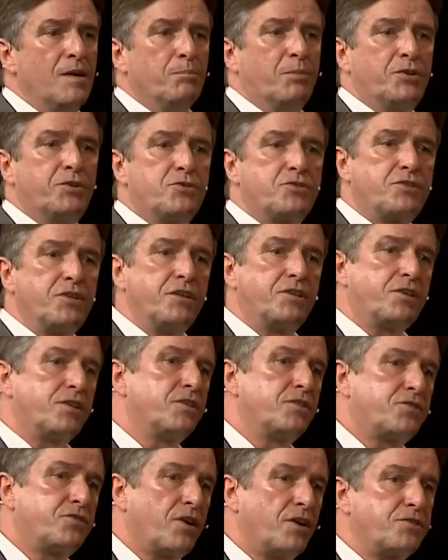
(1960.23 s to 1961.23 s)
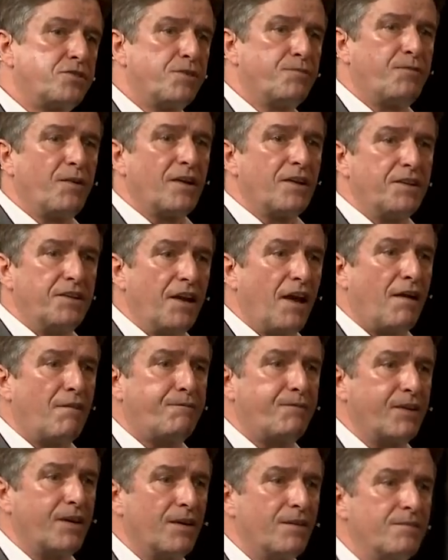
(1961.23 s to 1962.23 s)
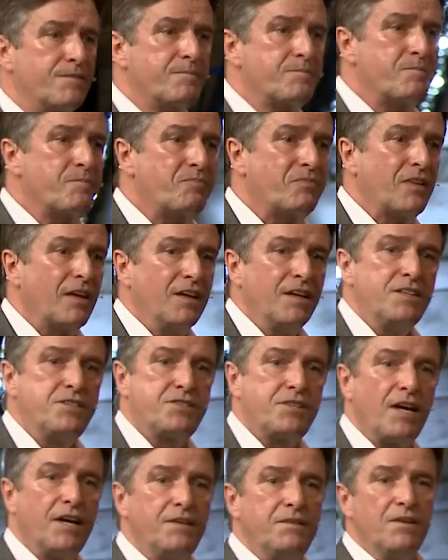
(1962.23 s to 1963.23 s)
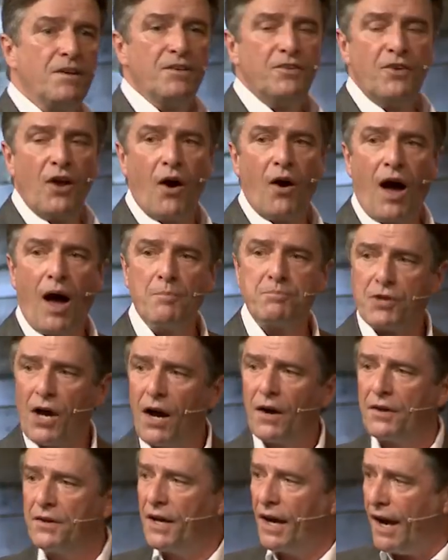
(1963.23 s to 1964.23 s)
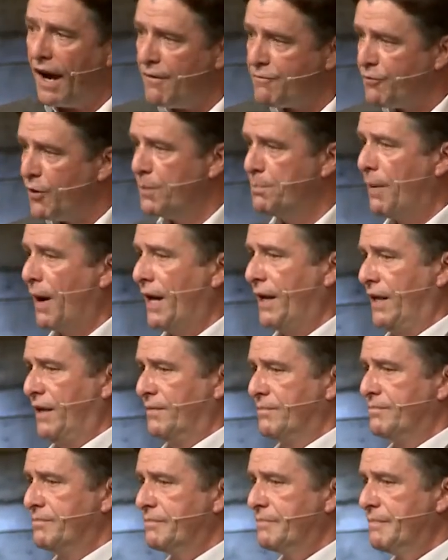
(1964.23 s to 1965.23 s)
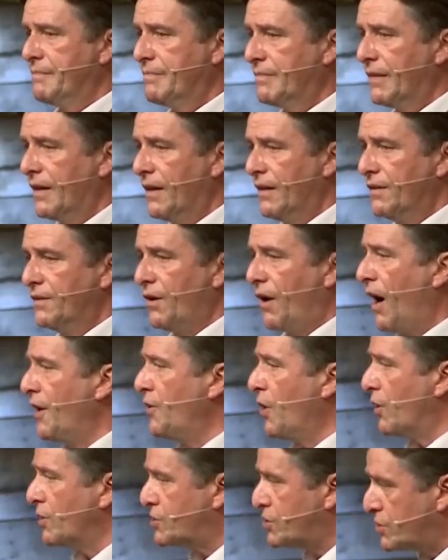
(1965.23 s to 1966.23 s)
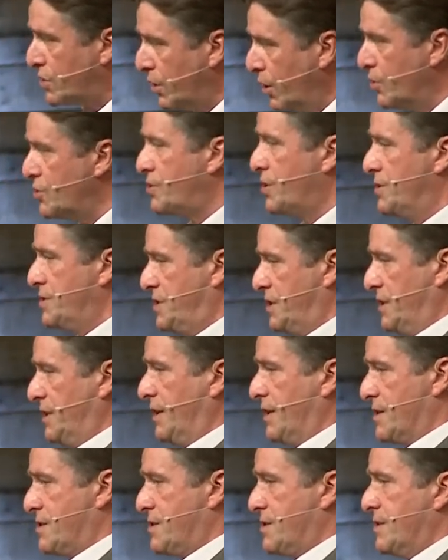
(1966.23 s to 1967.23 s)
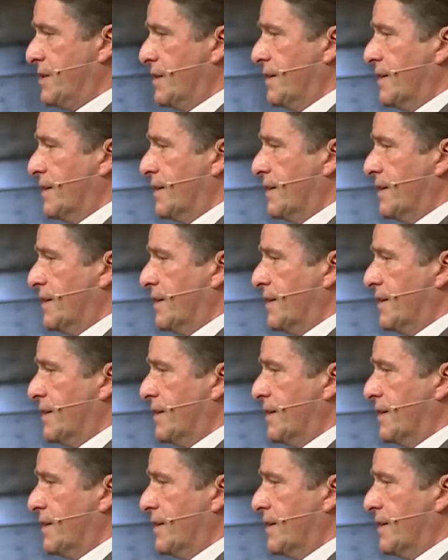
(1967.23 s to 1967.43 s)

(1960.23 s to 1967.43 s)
But you see, to the Church of Philadelphia, he said, no, I'm talking to everybody. There are no exclusions in this.